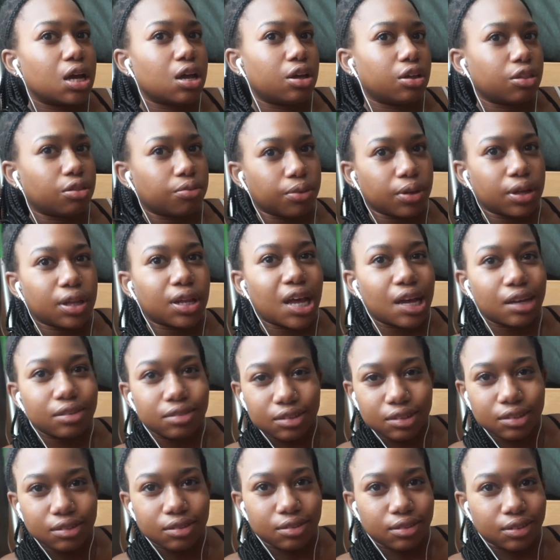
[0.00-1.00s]
three
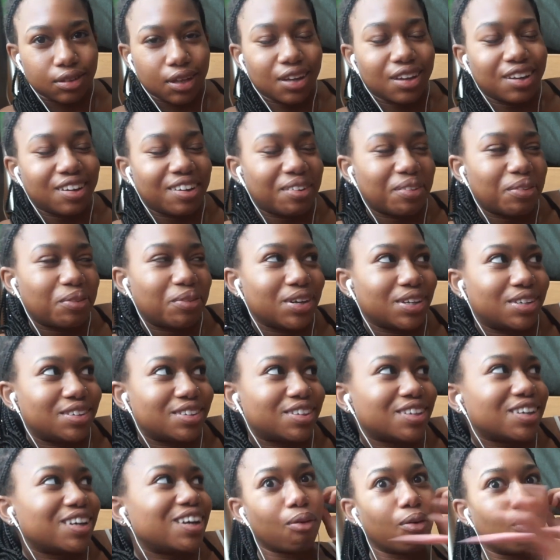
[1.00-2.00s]
classes,
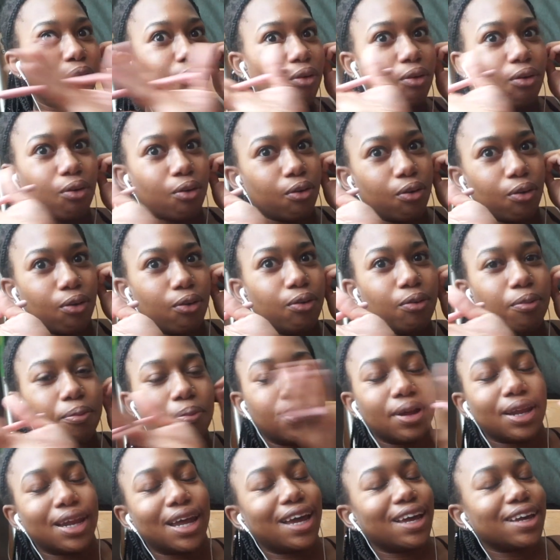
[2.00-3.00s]
which, oh,
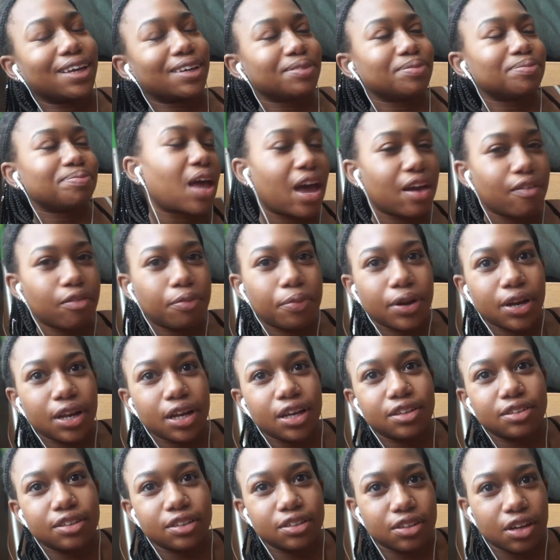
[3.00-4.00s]
but like, I have a pretty
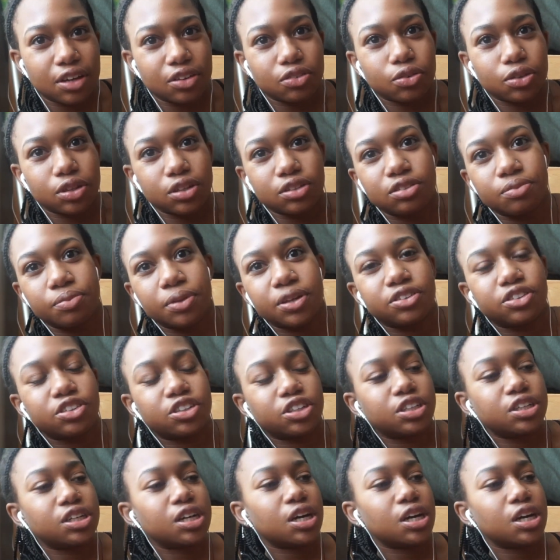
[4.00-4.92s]
easy schedule this semester.